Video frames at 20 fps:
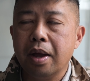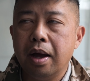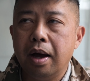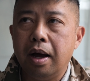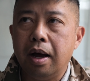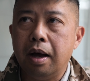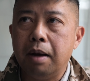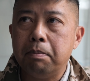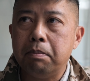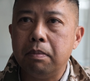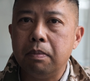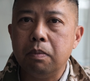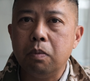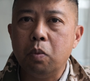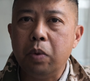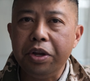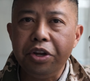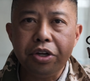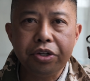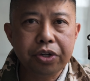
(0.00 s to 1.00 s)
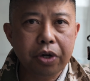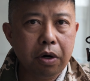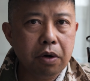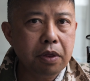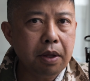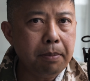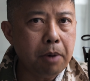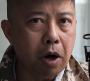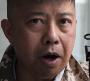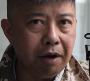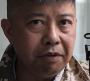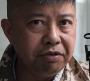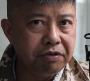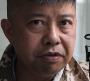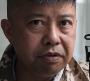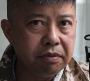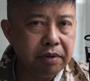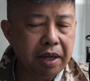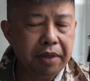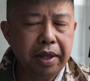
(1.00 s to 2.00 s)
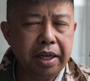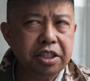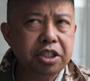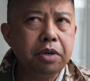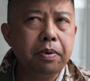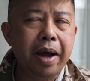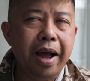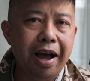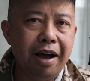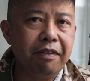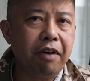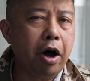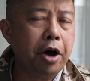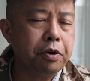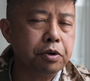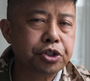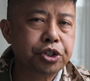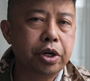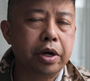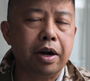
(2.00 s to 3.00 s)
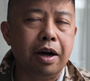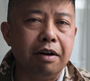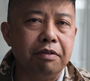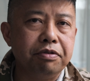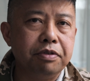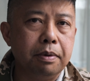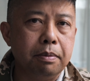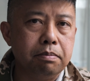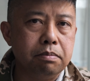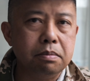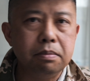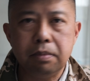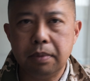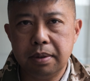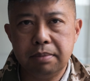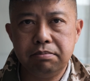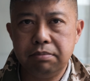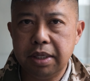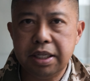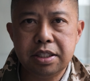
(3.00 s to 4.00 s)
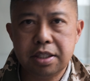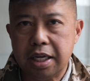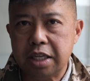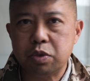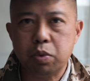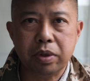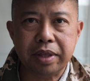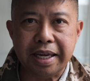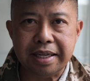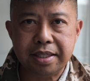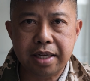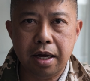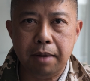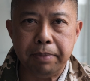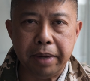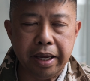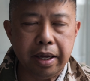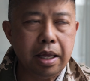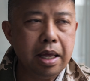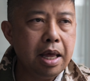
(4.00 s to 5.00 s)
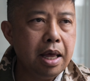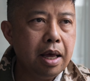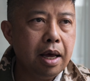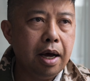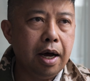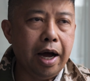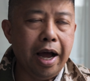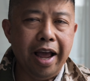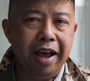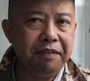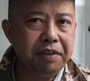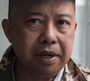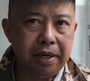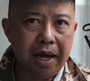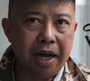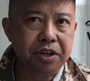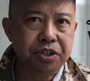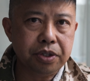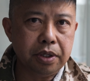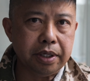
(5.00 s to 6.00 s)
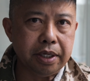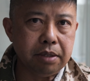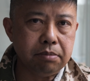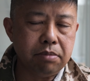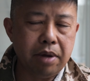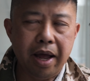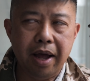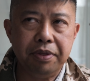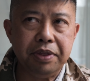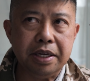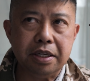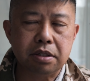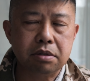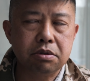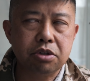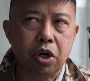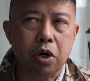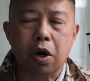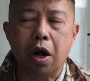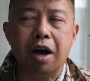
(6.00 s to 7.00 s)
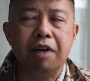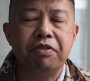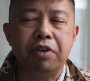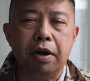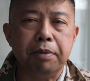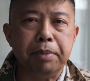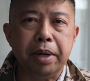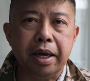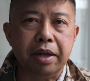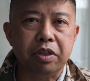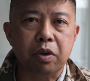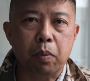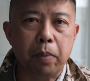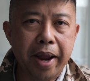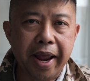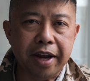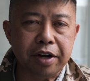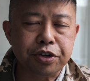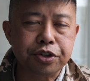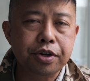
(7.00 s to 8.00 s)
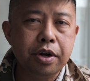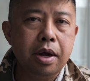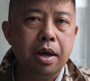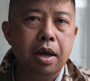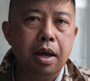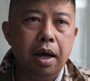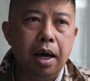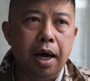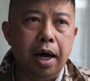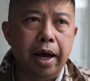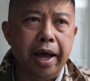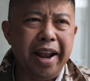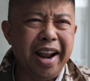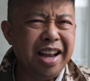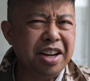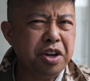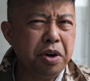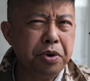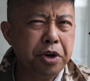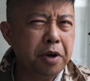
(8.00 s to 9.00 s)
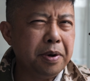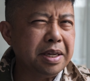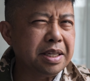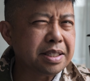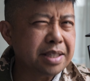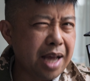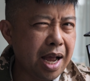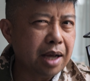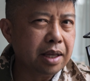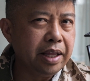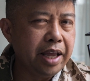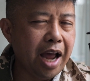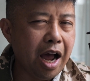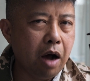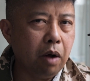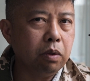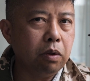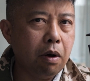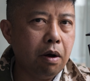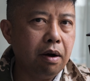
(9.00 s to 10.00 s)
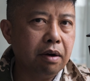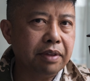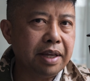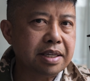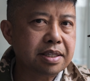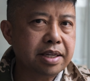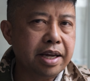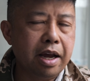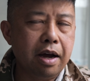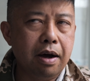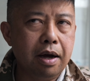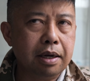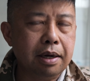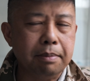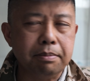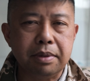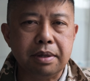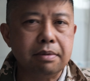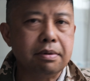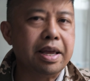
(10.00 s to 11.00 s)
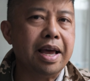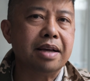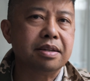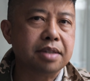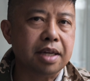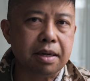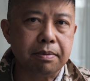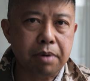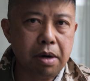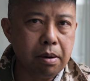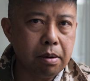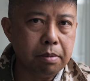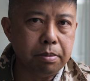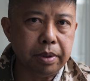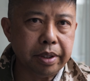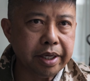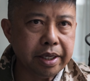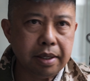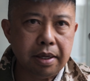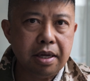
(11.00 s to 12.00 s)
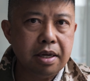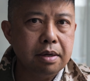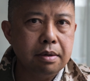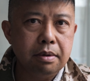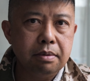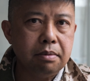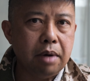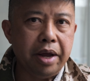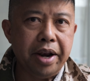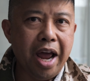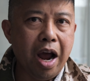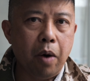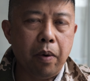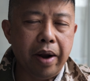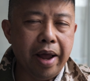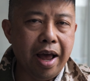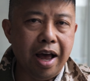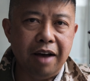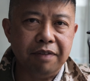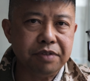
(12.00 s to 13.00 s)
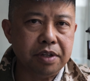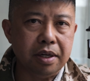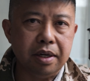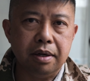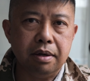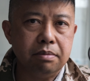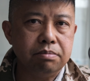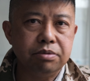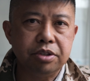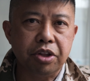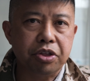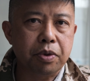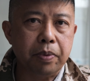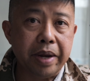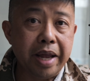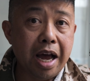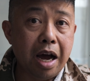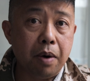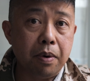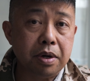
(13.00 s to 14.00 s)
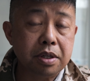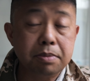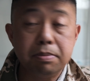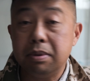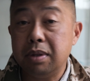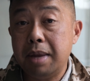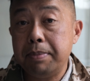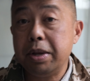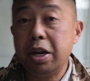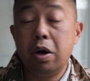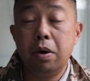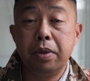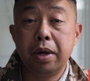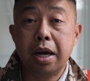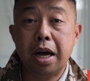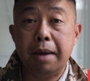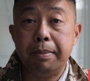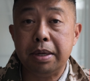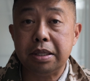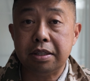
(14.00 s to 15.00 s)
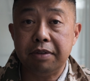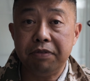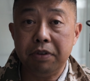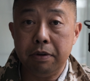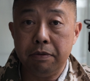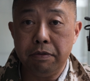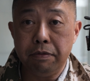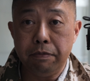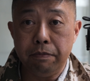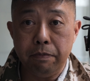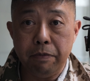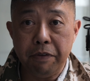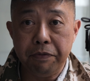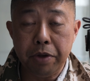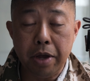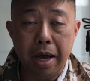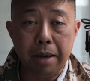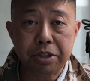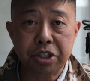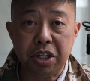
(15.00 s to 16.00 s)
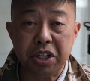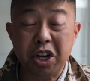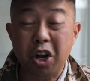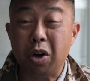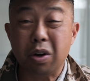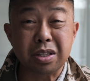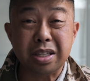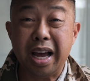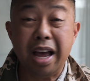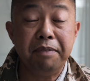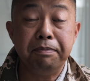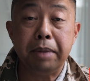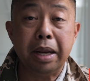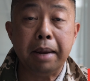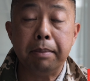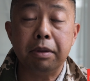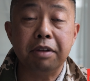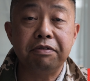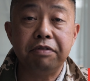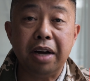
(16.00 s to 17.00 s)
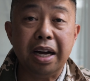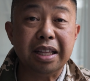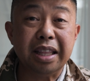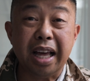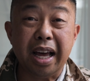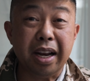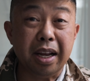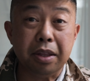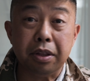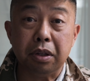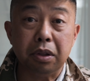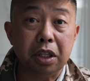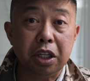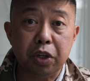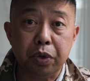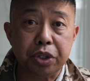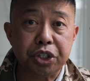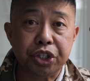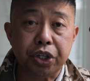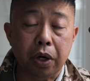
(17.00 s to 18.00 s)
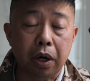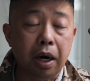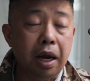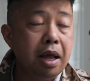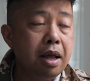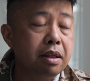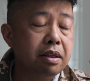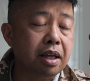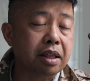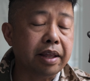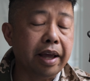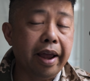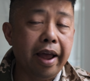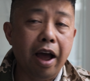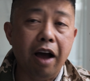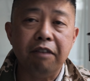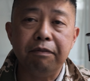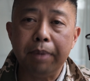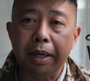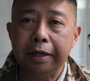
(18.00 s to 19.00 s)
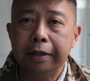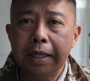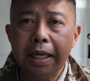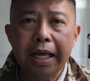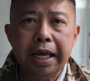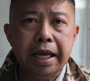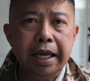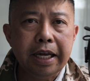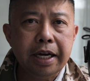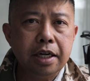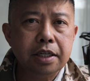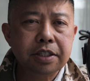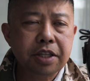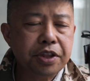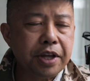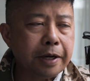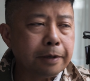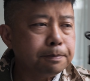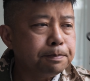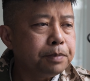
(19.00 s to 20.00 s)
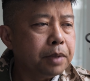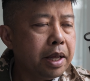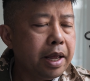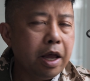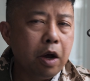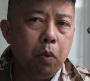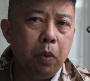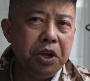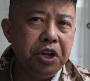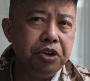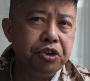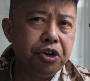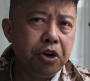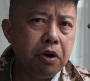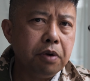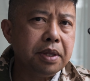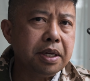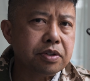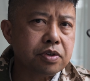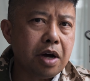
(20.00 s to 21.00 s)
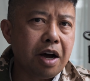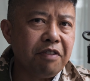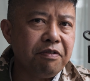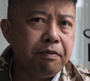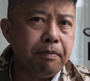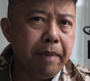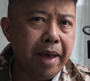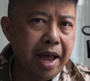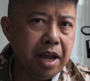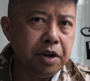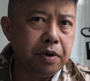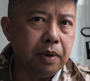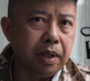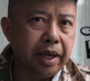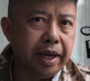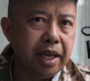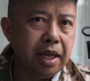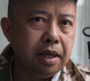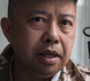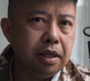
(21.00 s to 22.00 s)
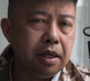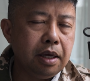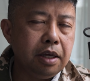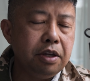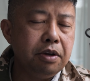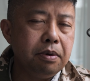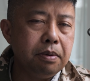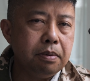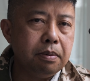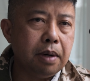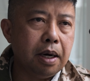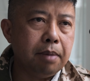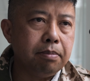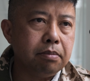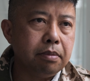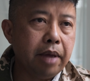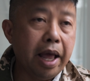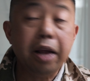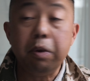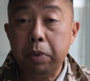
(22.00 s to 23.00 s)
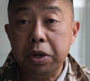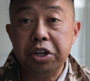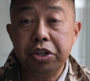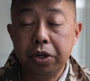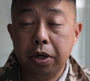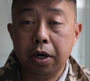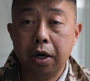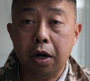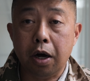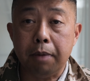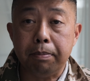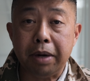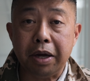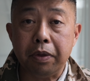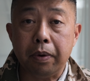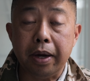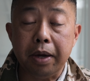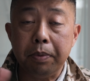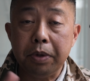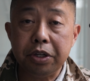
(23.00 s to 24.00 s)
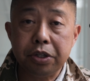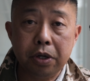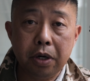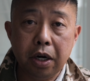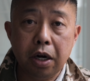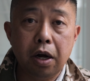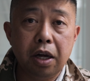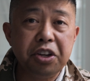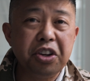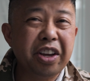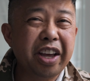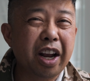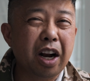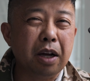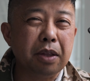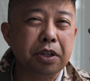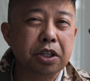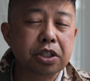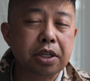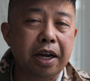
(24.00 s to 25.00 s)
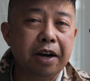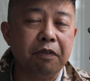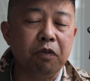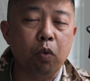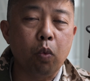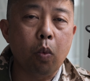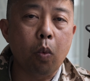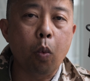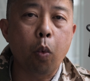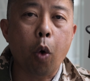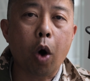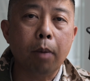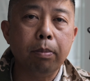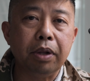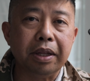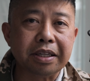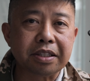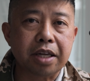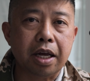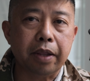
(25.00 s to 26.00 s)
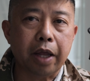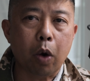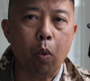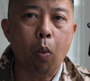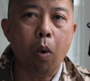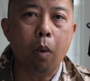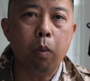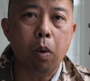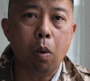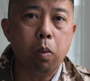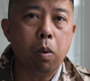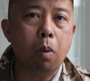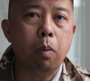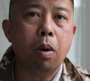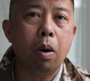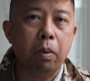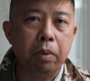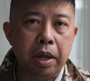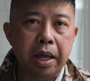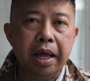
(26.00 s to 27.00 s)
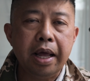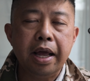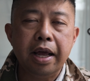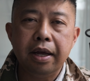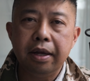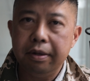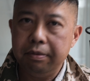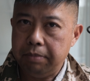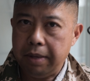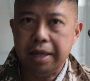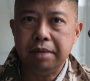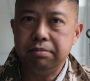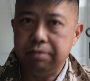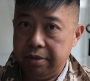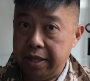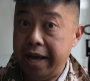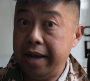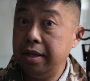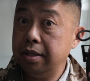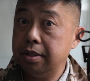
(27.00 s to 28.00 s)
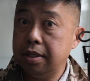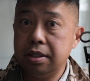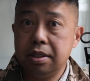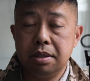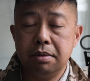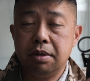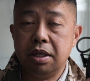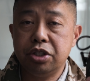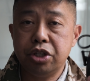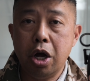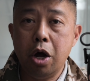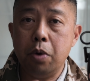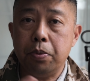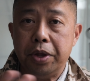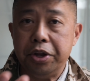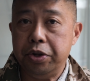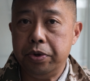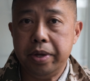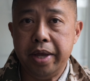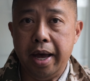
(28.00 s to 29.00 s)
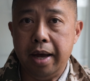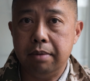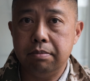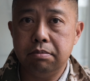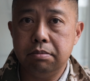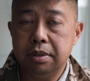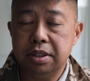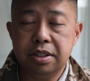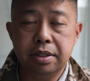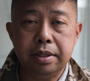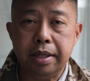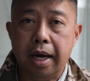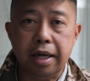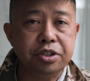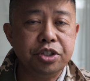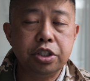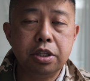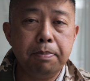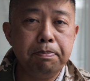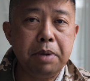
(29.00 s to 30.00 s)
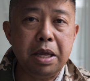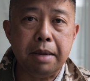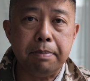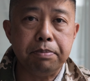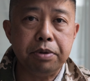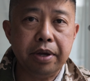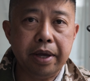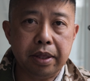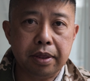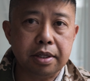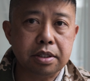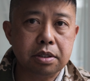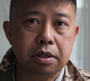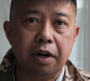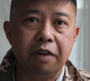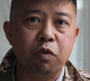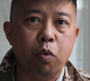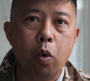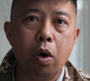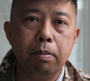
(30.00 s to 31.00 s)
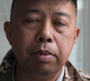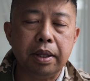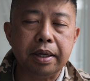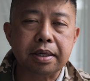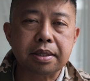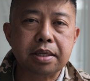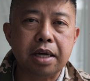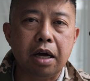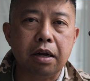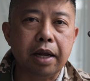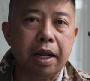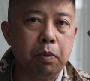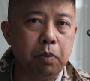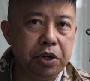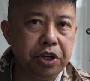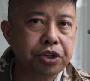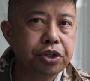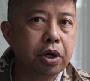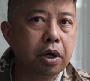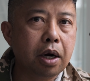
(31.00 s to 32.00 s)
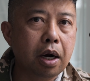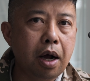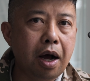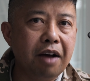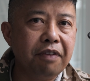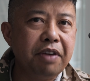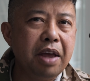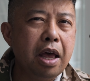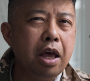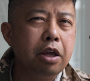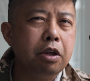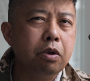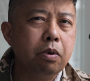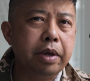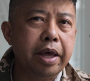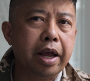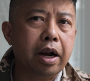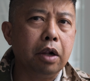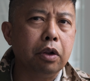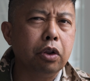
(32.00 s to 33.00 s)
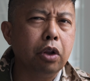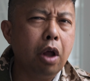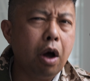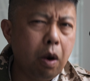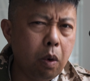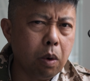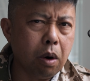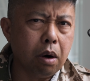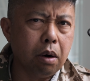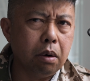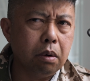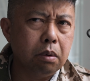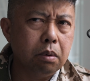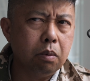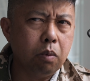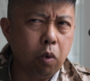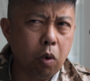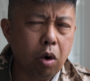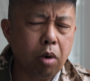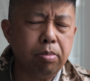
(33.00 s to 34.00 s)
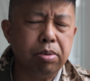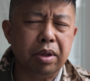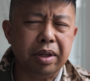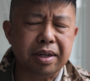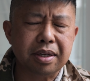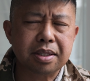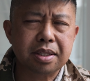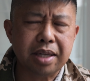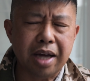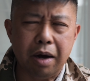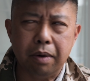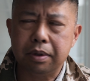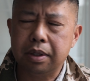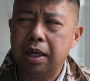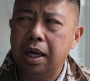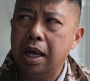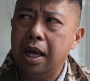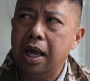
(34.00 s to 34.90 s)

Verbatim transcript: um, when you turn them off, and they do have auto shut off, uh, at least that's what they tell me. I haven't actually had these turn off on me at the range, uh, and I don't know exactly how long they stay on. I'm guessing probably an hour and a half to, to three hours. Let me know in the comments if you if you actually know, because I haven't been able to find that in the literature that they have. But here's the thing. When you turn these off manually, you um, and when you turn it on, by the way, when you turn it on, you get a, this sort of warbling sound, like whoa, whoa, whoa, whoa. That that is this, the tone that you get. It's not just a beep. You get this sort of warbling sound, and when you turn it off, you get a lower warbling sound.